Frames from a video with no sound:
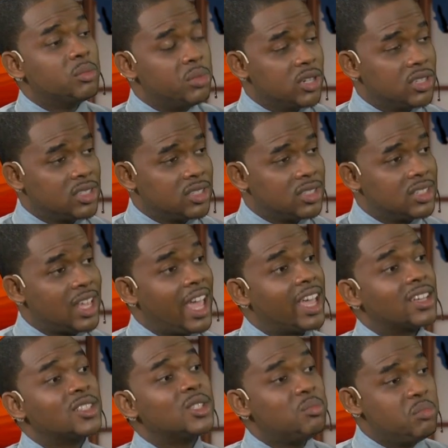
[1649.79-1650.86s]
persons
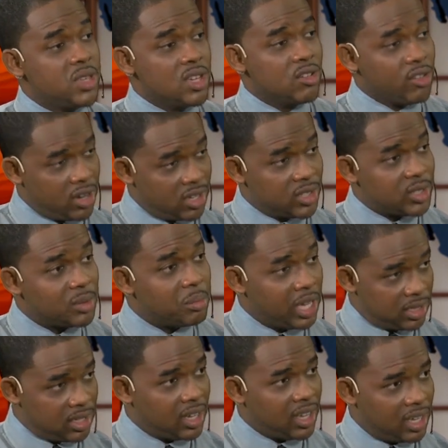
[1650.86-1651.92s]
experience
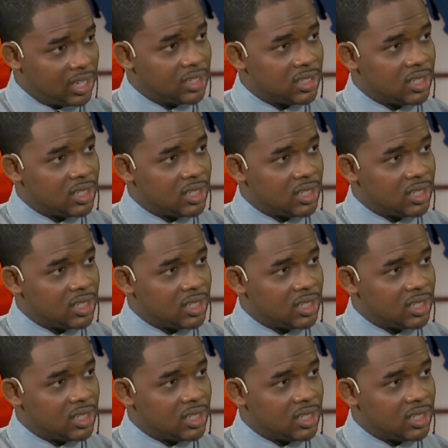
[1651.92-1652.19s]
better health.